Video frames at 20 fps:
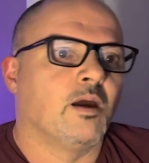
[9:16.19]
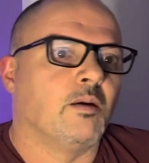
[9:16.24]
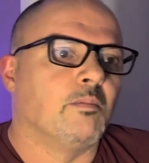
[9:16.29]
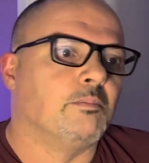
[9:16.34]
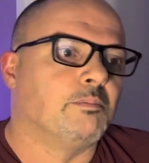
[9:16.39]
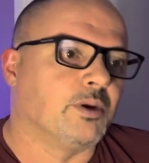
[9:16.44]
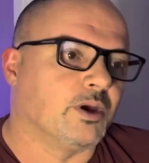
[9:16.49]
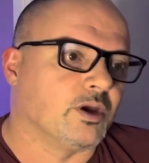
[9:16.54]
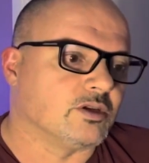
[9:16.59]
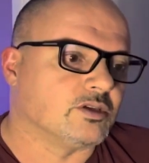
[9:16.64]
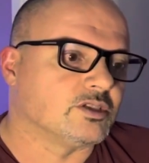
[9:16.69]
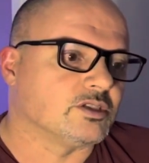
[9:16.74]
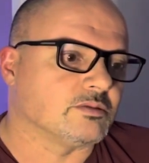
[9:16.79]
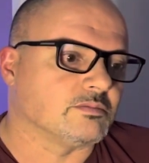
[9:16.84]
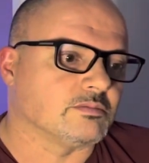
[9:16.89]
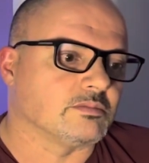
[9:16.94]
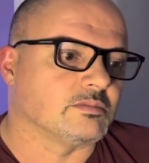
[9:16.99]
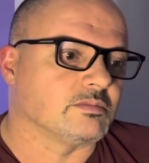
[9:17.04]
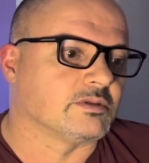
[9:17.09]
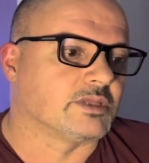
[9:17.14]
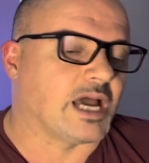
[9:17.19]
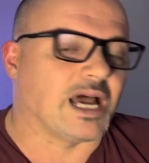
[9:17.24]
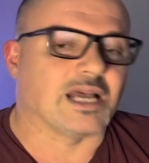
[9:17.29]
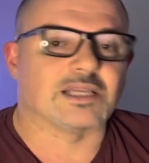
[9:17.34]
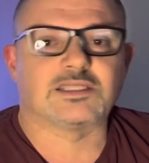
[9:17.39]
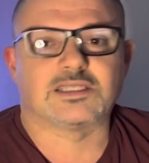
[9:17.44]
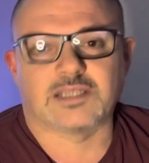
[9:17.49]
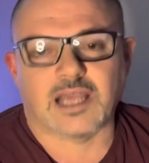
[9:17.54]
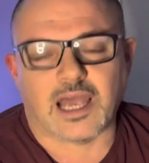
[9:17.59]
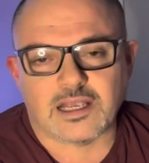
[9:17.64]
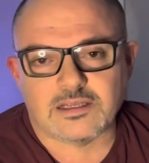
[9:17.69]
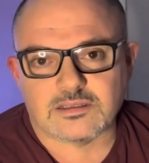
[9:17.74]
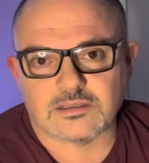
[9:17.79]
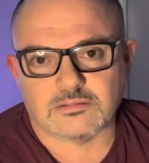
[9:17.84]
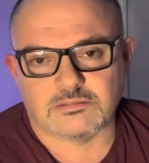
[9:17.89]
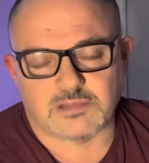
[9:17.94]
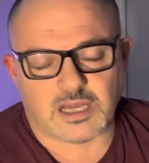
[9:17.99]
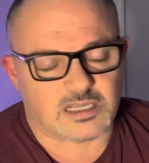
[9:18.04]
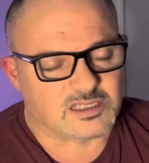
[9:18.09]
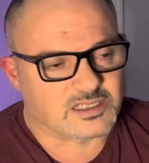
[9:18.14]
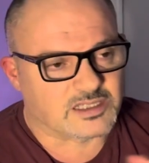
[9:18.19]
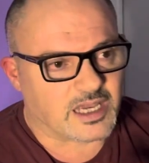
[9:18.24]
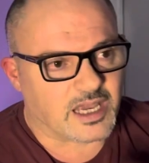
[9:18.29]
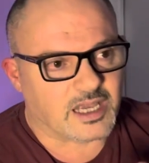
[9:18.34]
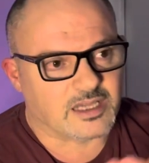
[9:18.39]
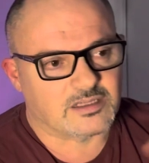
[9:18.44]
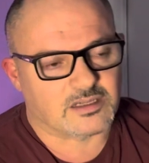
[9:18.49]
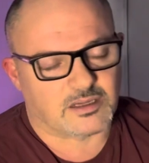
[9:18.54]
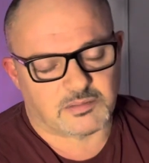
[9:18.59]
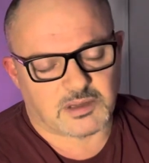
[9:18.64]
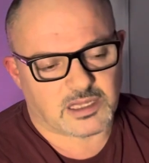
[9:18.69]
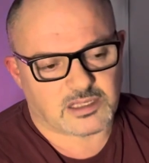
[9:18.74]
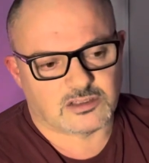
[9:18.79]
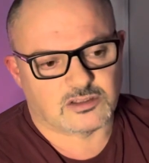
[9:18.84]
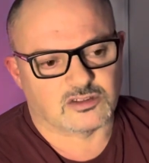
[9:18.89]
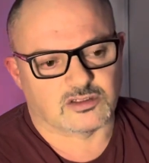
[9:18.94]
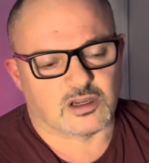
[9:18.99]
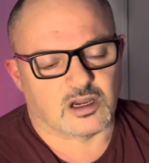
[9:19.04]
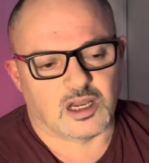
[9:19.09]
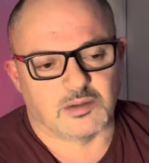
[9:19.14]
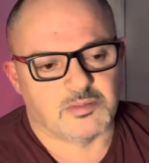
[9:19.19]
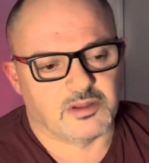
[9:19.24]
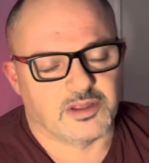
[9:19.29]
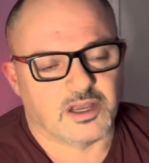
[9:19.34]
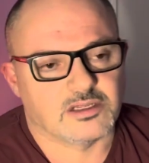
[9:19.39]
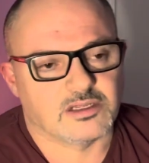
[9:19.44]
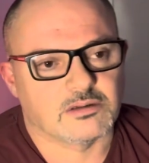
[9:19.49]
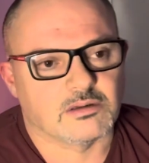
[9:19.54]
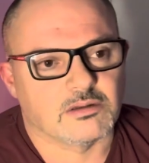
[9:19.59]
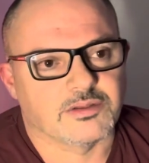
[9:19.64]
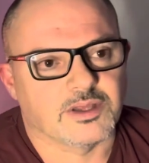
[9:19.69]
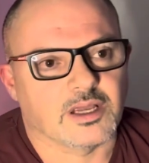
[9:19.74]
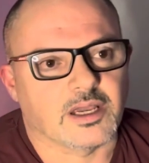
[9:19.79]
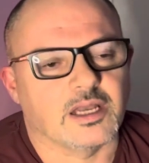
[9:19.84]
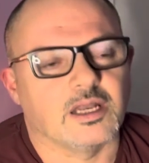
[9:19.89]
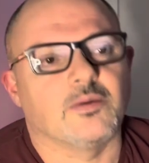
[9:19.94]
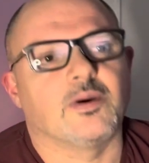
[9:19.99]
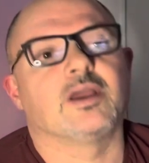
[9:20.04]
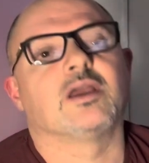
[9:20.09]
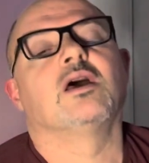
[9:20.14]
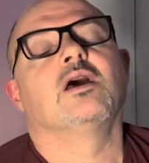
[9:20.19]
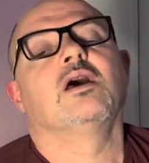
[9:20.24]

But that said, I mean, that's just a hypothetical thing anyway.